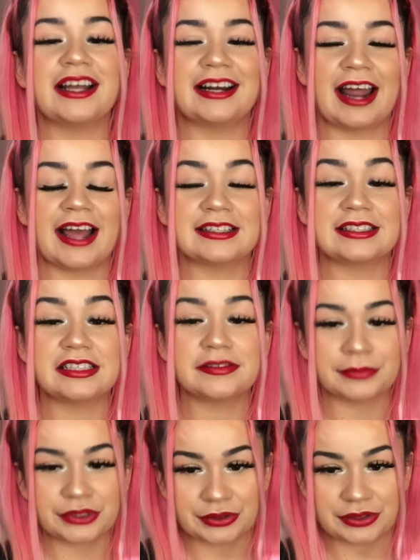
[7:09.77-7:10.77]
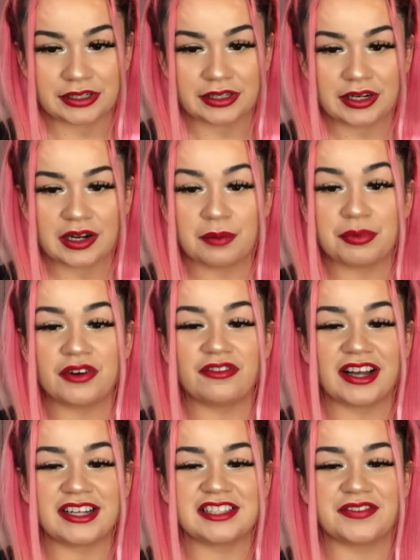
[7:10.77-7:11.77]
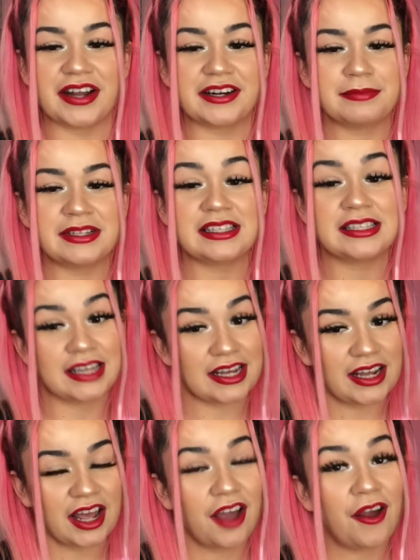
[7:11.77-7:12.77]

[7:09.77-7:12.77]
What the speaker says: enhances mood, provides vitamin C,